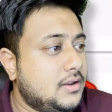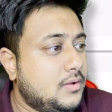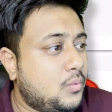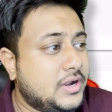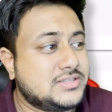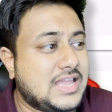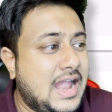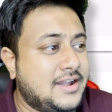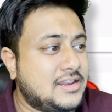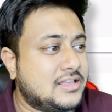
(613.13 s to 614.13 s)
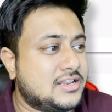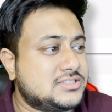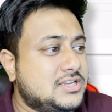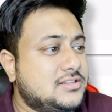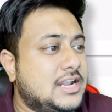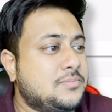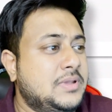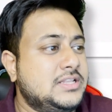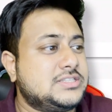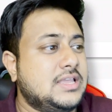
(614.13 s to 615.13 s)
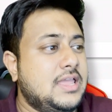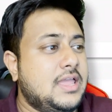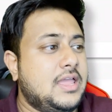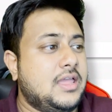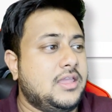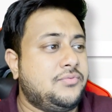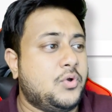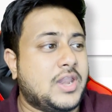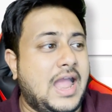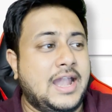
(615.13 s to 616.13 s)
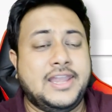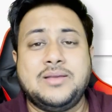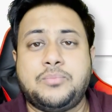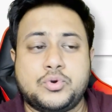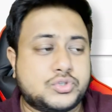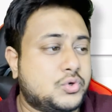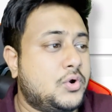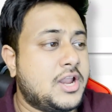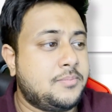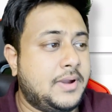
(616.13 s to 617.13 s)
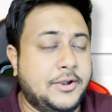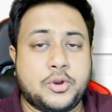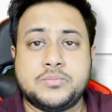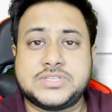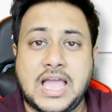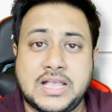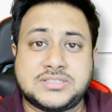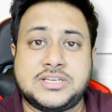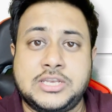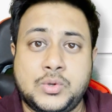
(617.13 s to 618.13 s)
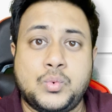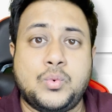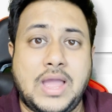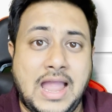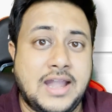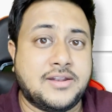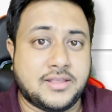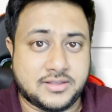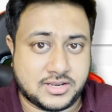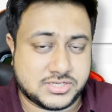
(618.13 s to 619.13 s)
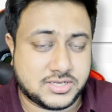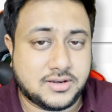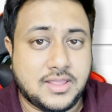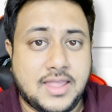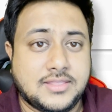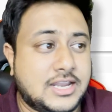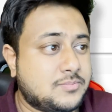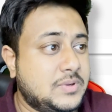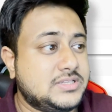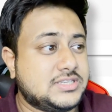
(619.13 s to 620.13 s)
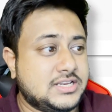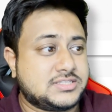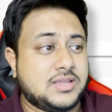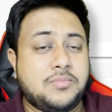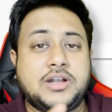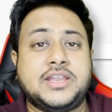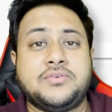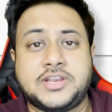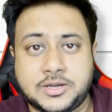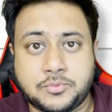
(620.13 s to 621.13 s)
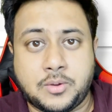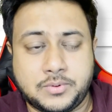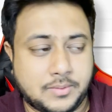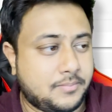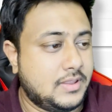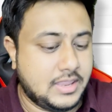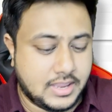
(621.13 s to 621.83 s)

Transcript: What is add regressor? That means if you are adding postcode and bedrooms as a new add regressor, that means it's a multivariate problem.